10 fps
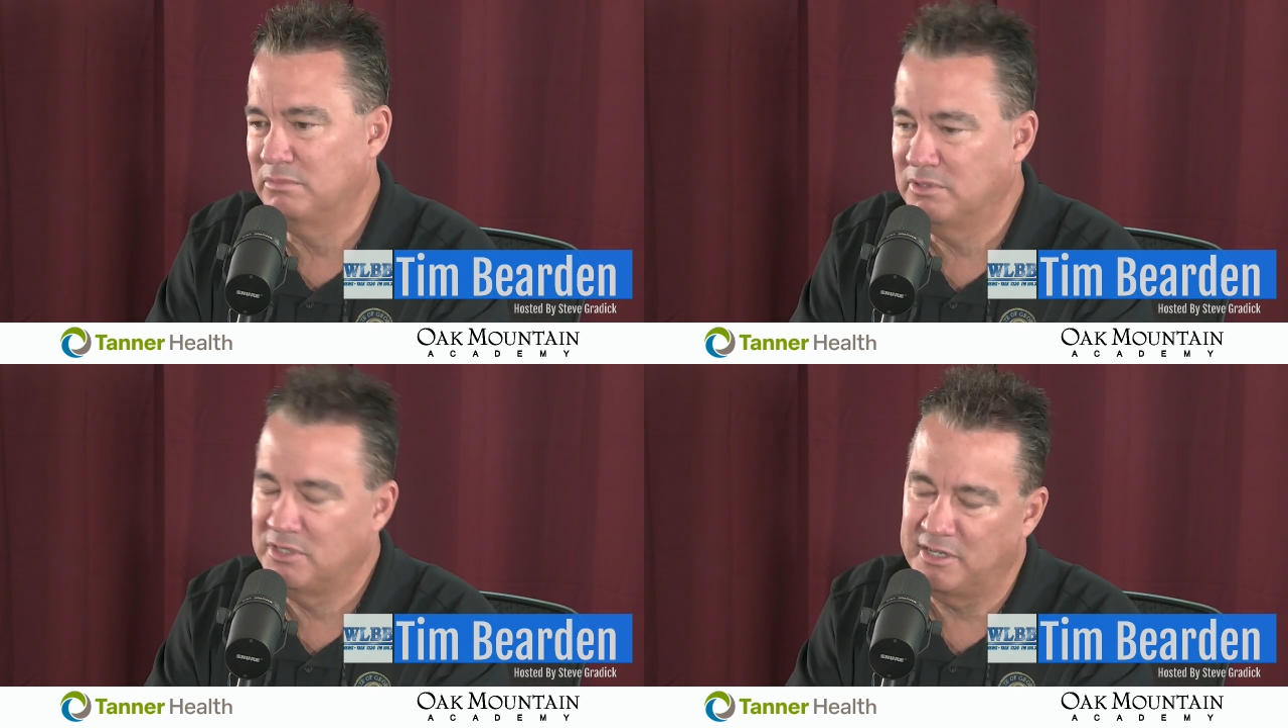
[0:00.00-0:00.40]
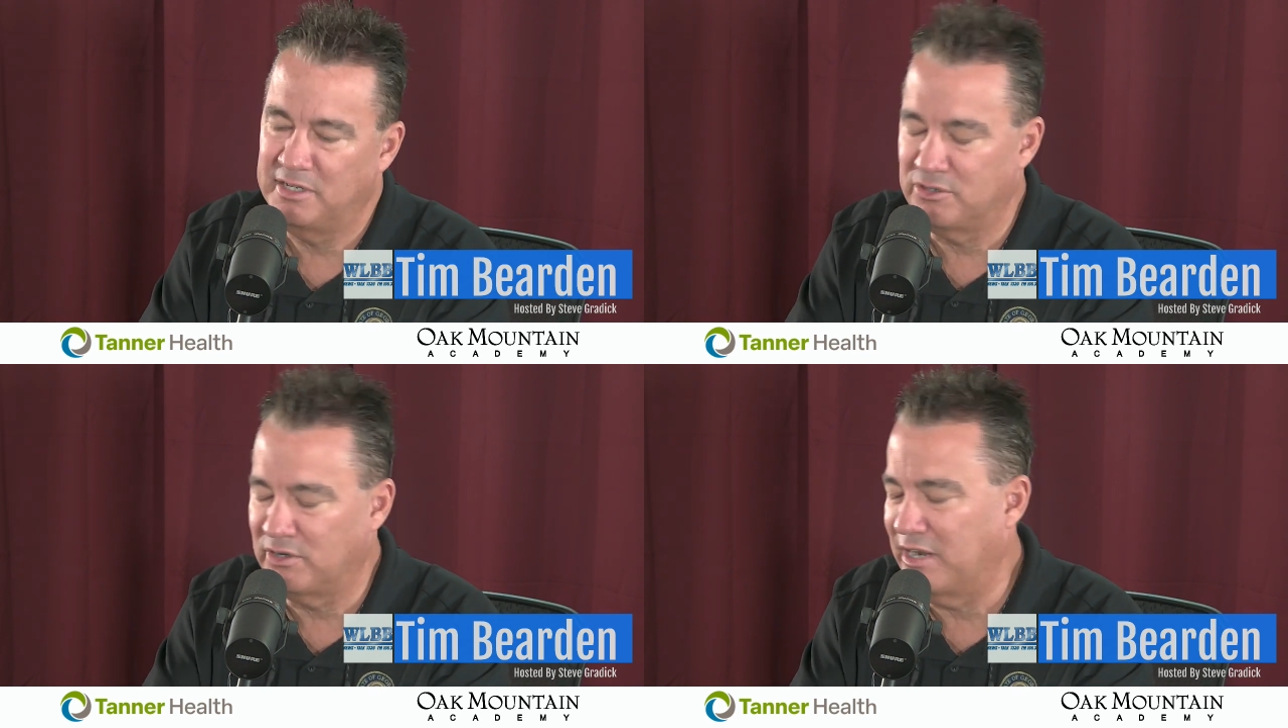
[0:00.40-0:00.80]

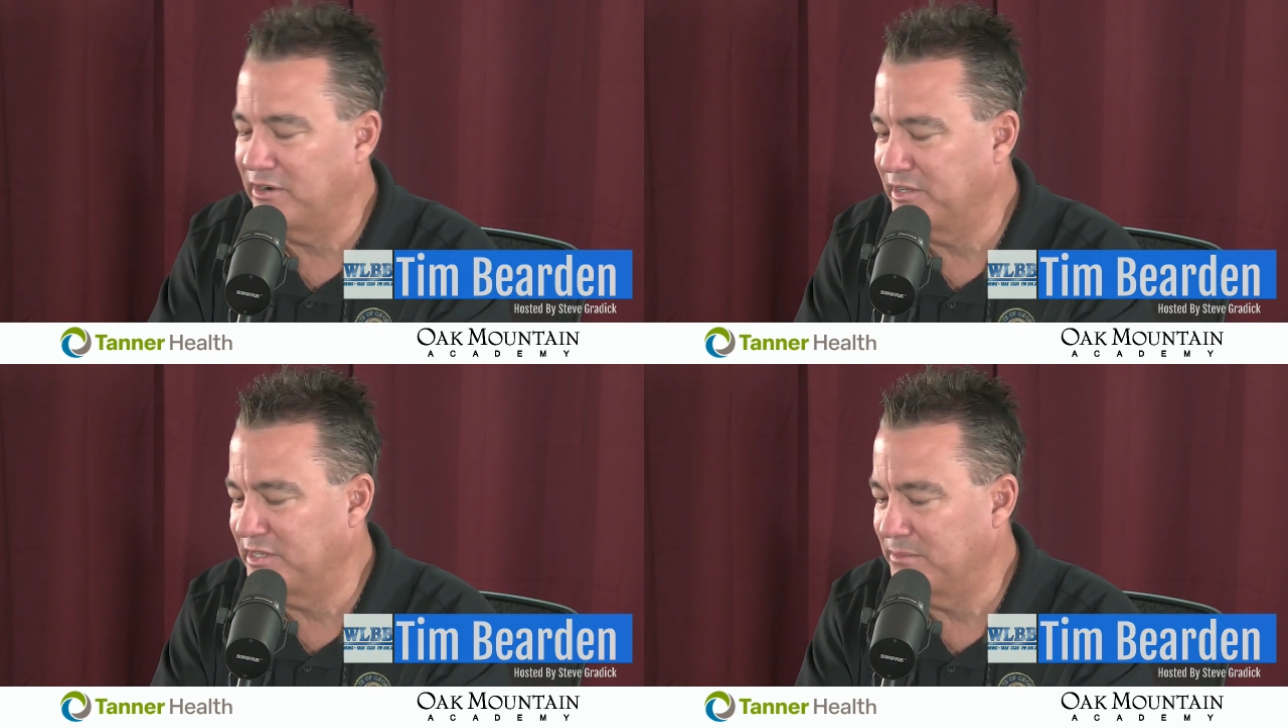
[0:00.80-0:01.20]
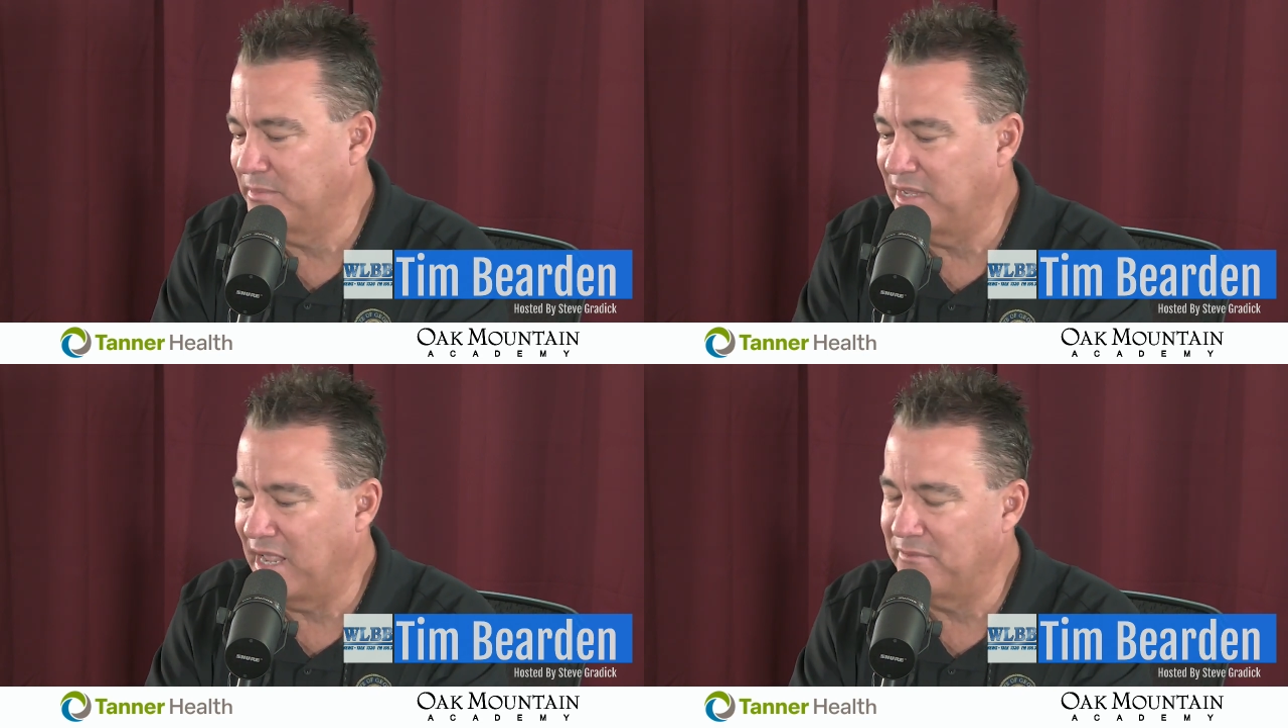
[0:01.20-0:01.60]
cities or counties that
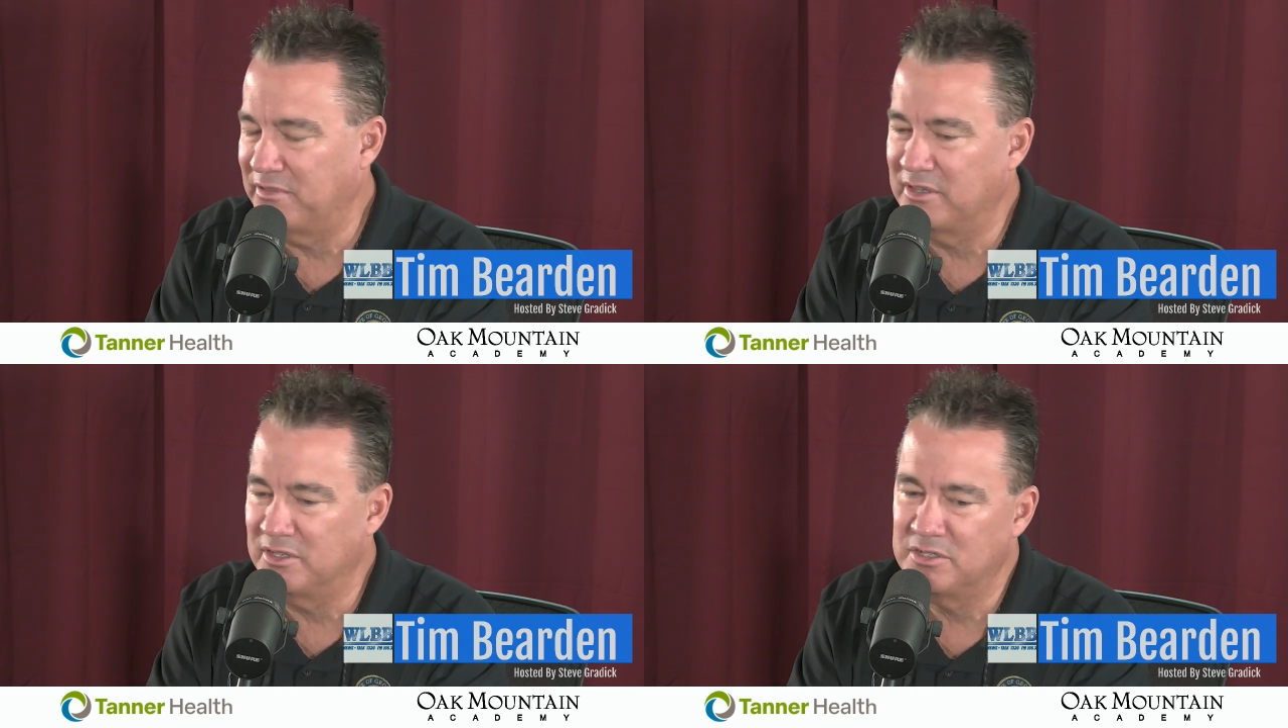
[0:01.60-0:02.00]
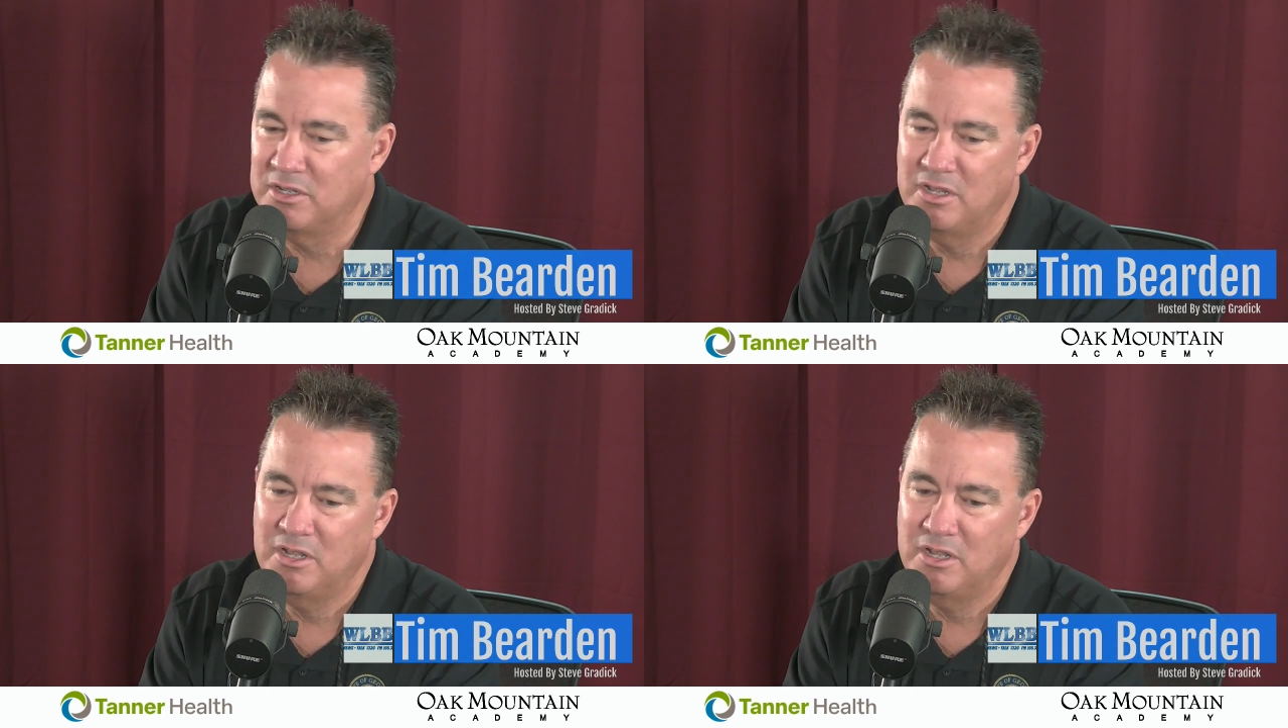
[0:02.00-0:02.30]
may have these.